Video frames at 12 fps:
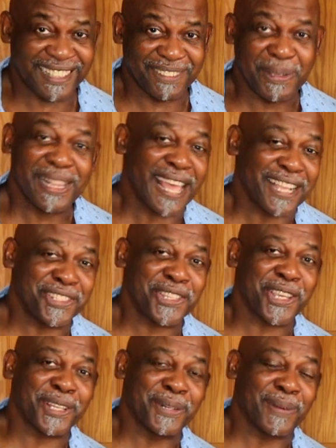We like
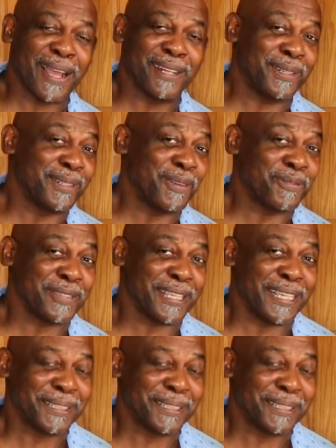chicken around here, don't forget.